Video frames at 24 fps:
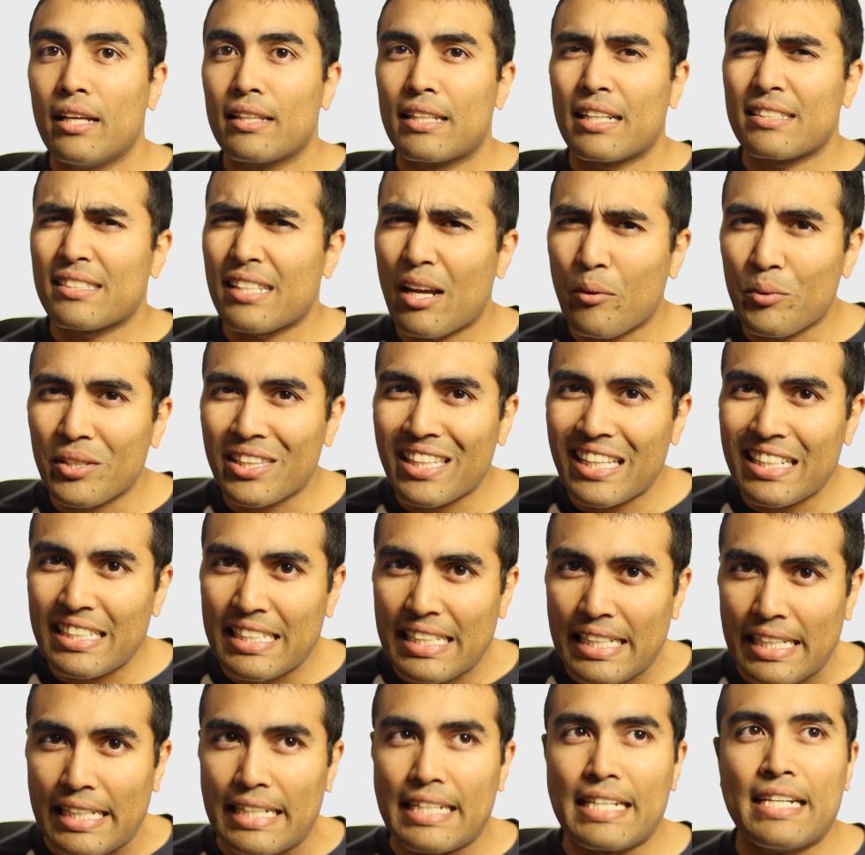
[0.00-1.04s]
That's not what they
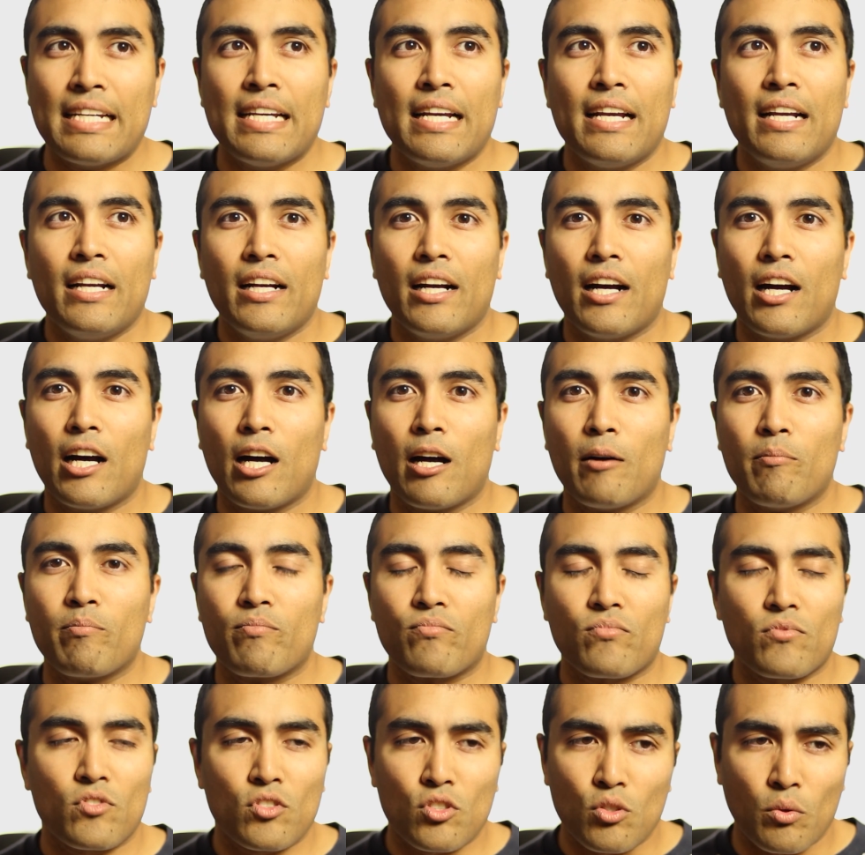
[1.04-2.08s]
did.
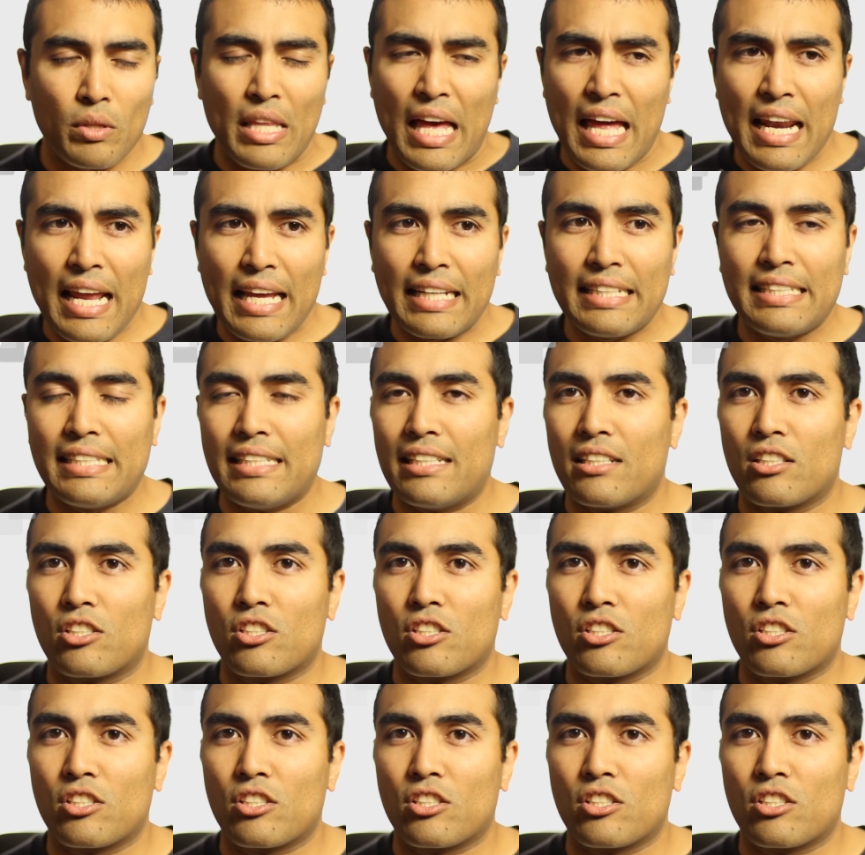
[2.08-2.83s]
Um, so that idea